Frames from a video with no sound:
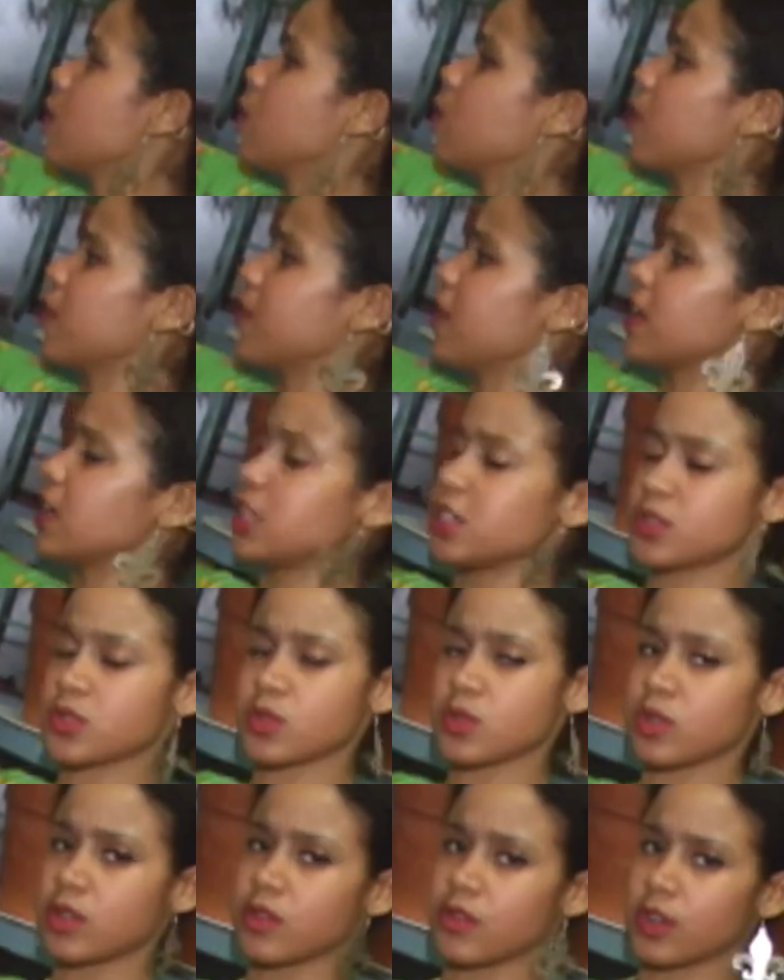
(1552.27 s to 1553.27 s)
with any
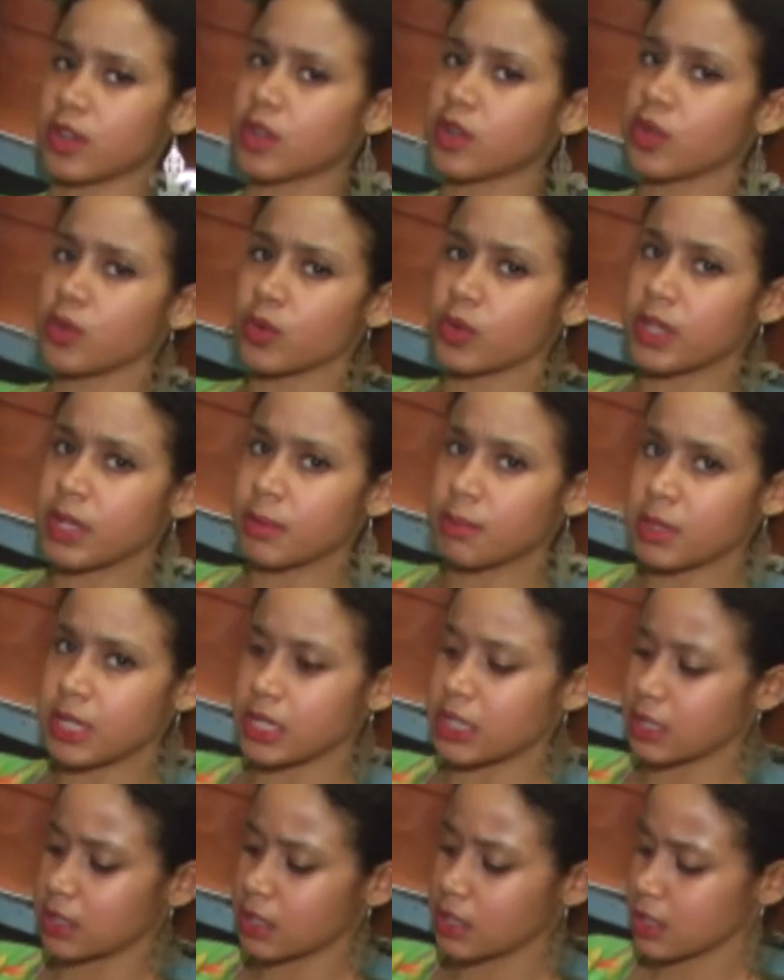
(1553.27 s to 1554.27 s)
sort of a
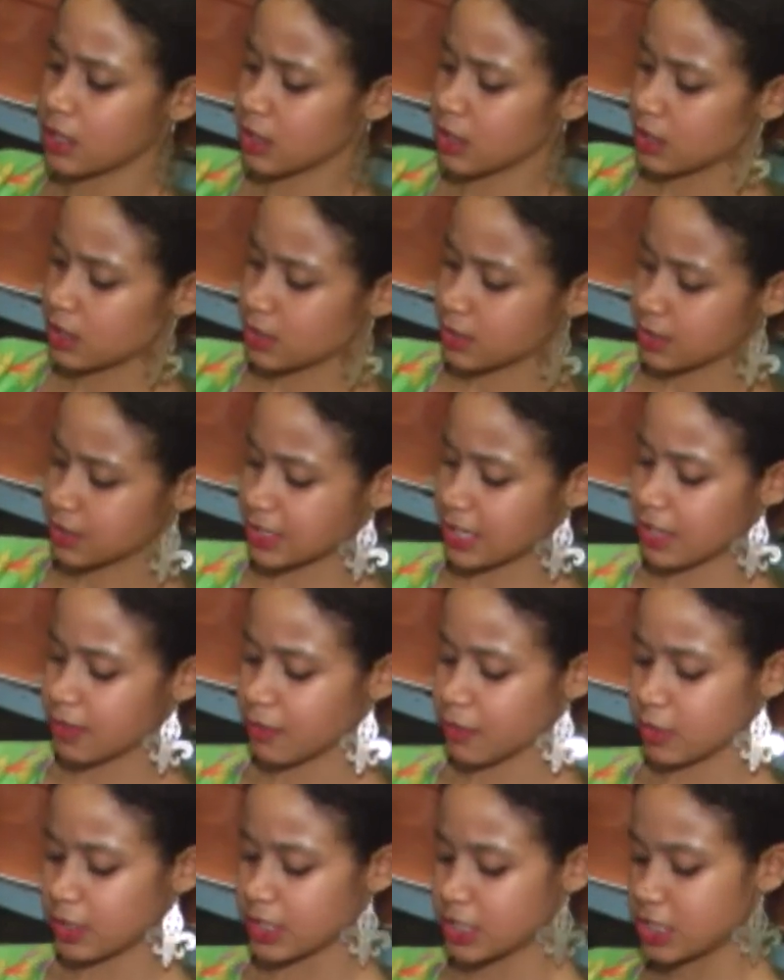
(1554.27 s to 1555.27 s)
creamy,
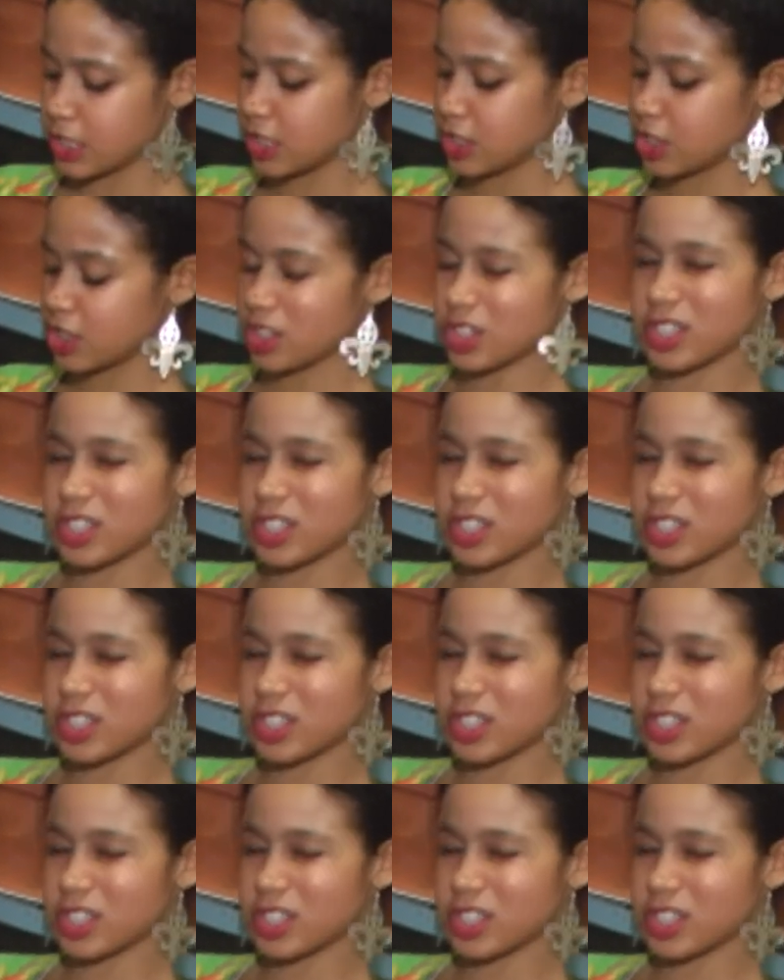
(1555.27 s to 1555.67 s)
savory dish.